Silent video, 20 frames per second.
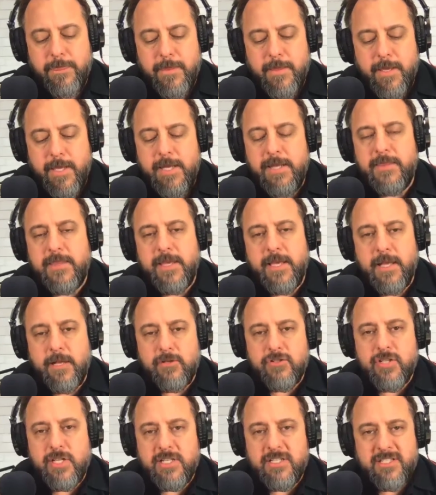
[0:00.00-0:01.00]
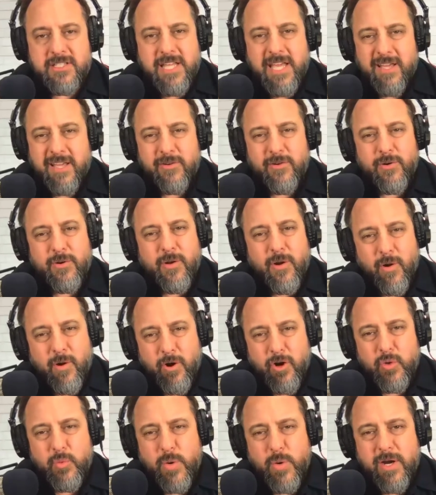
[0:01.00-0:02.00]
anything else like standard
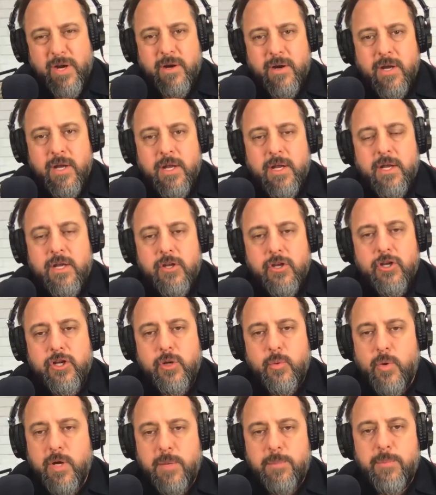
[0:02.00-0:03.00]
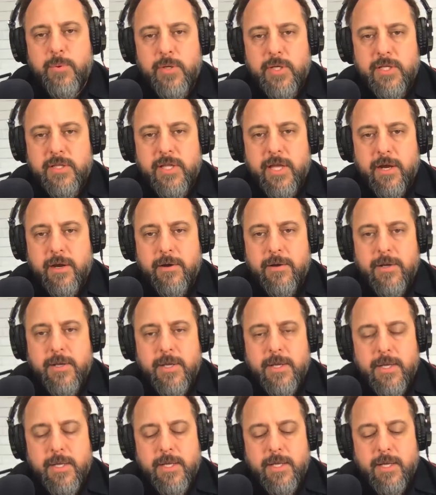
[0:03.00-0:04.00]
hardware, you're going to want to put in there.
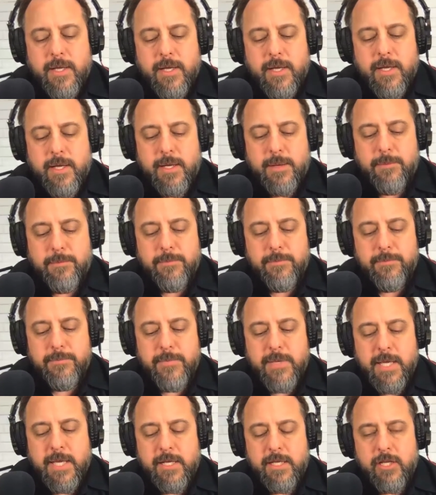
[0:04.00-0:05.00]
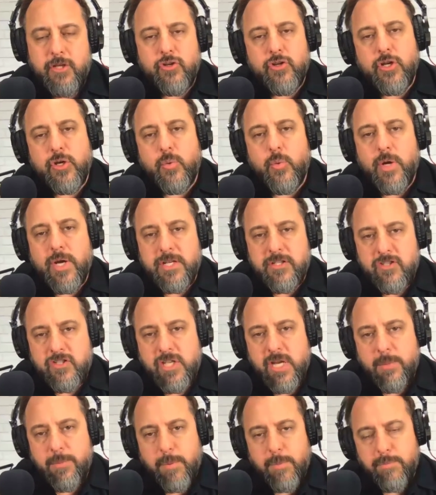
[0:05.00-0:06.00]
And then you're going to want to
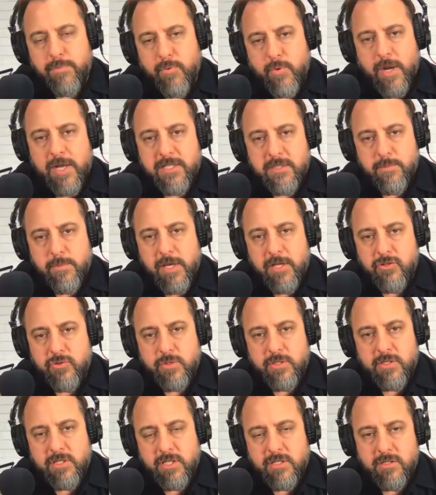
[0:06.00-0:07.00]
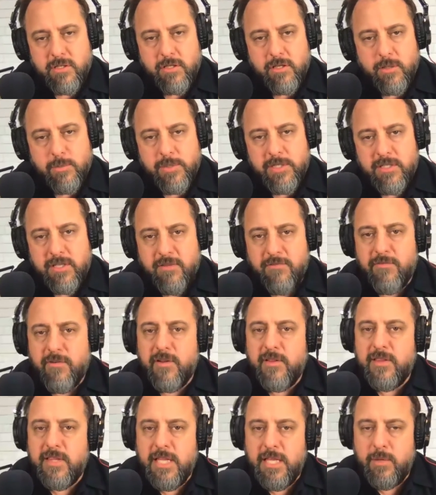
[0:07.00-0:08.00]
set up a price matrix that's a little bit
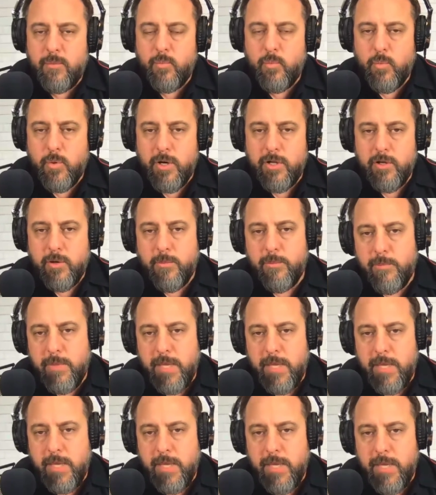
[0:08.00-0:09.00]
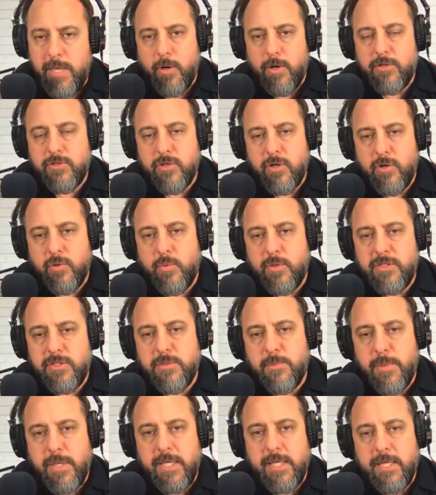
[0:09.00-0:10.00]
different than where your main parts are going
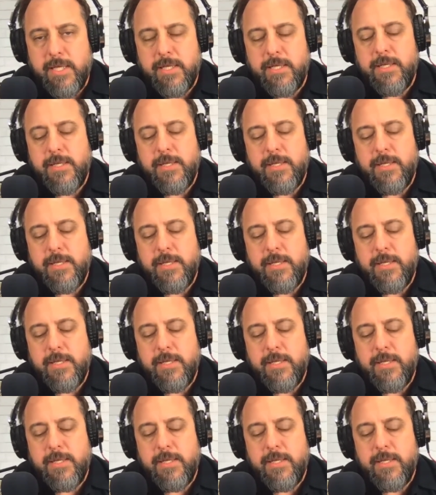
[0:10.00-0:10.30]
to be in.